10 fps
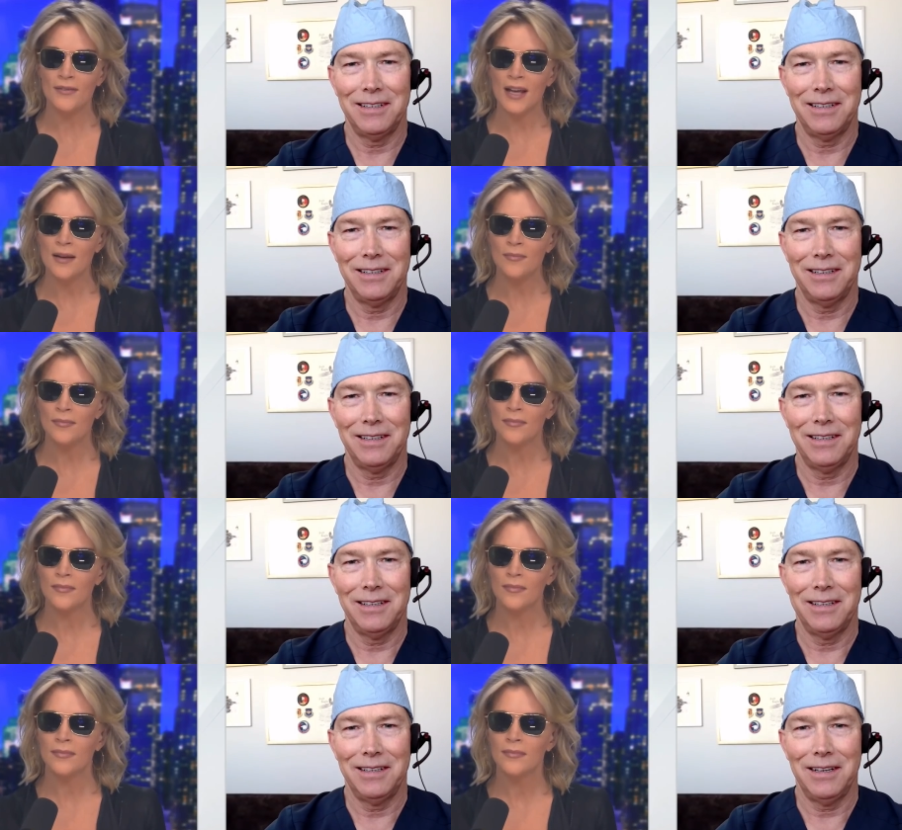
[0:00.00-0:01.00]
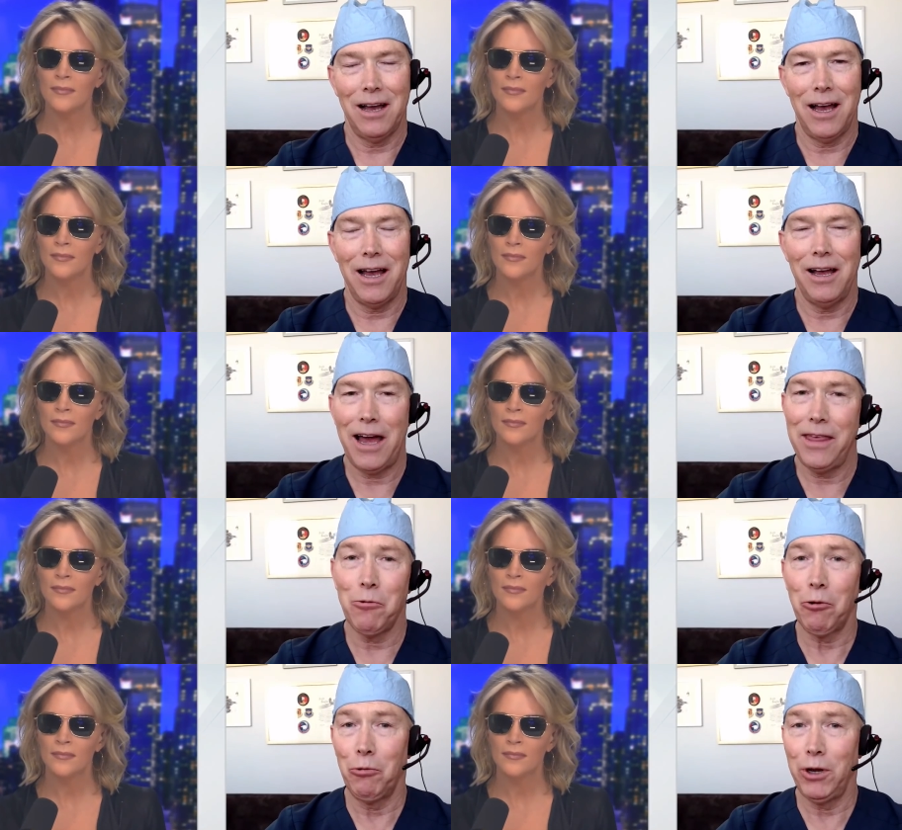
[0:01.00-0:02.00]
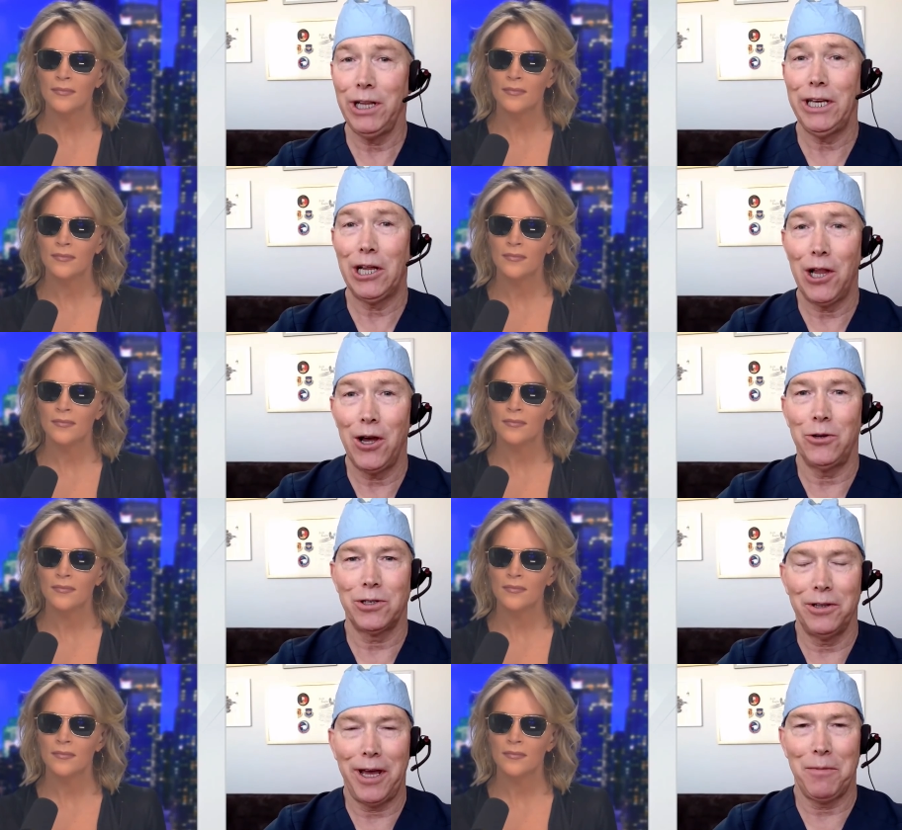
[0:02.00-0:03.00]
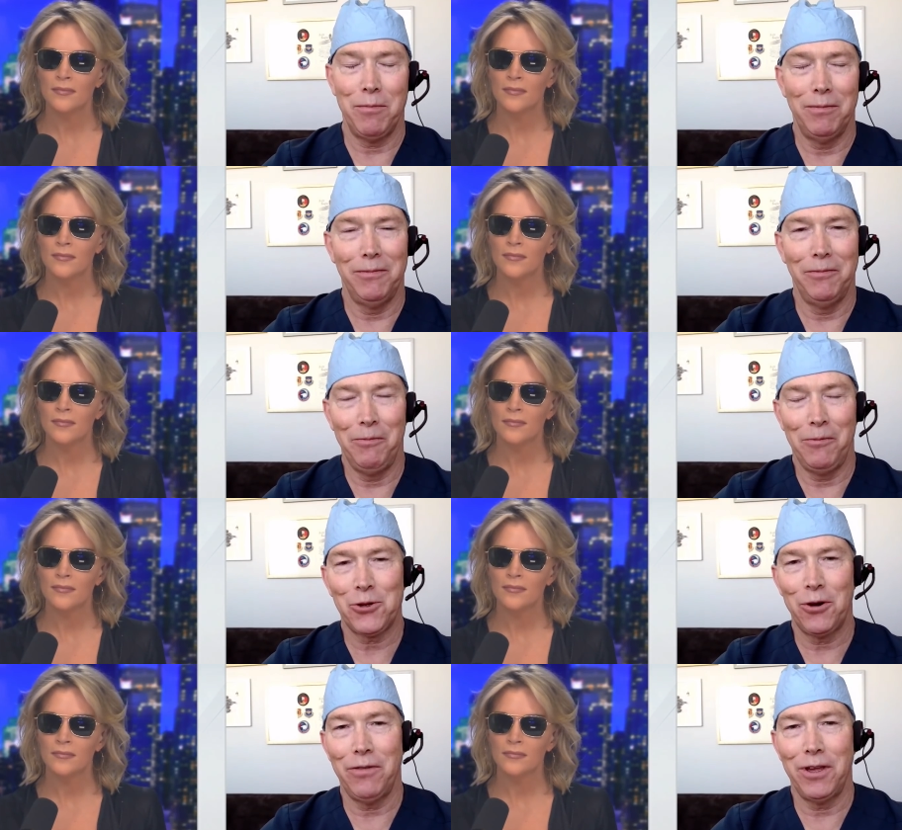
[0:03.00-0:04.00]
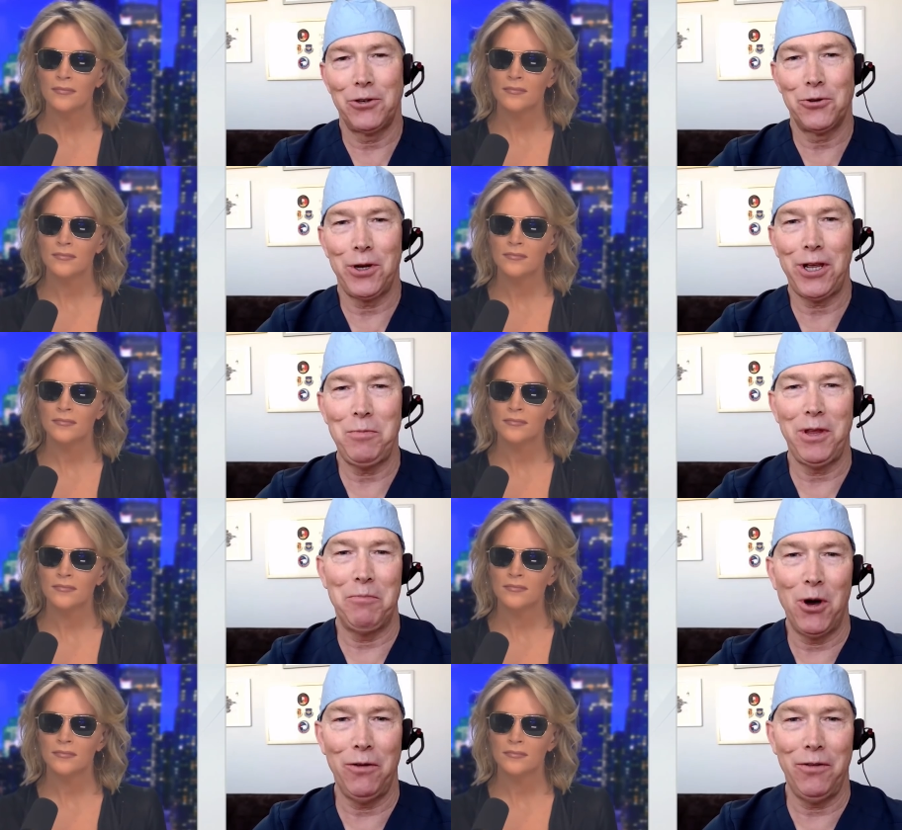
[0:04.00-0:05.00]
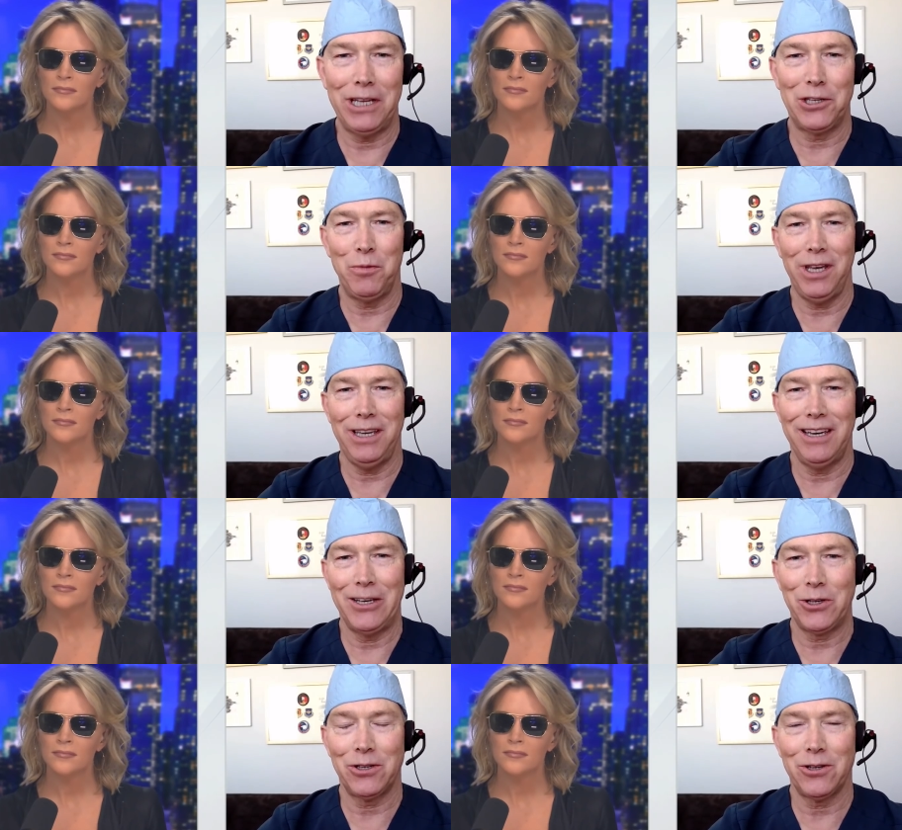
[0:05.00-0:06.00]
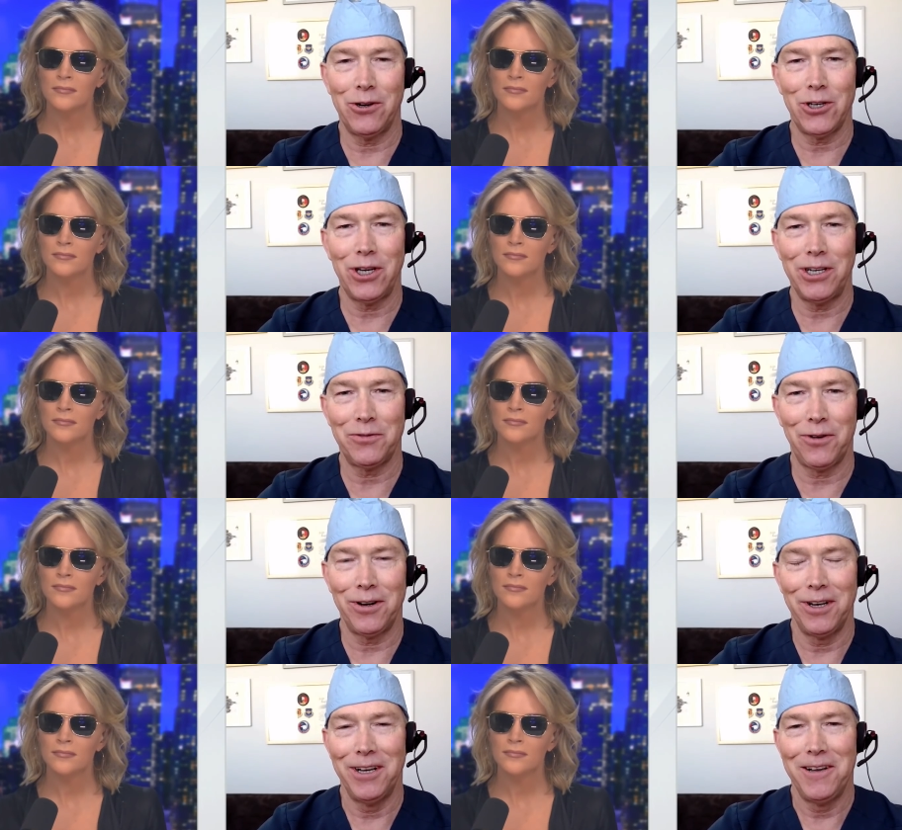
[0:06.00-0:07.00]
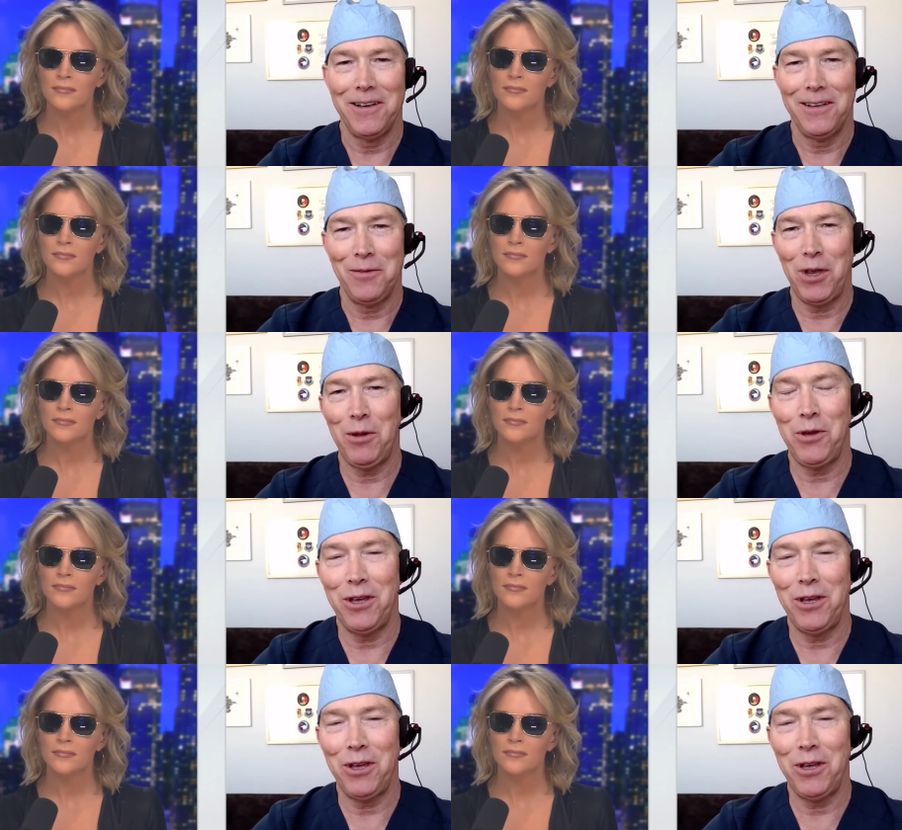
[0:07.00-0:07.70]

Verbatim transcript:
Speaker 1: lifetime?
Speaker 2: Uh, I think we're really close. Like, sort of the dream that motivates me as a surgeon is for me to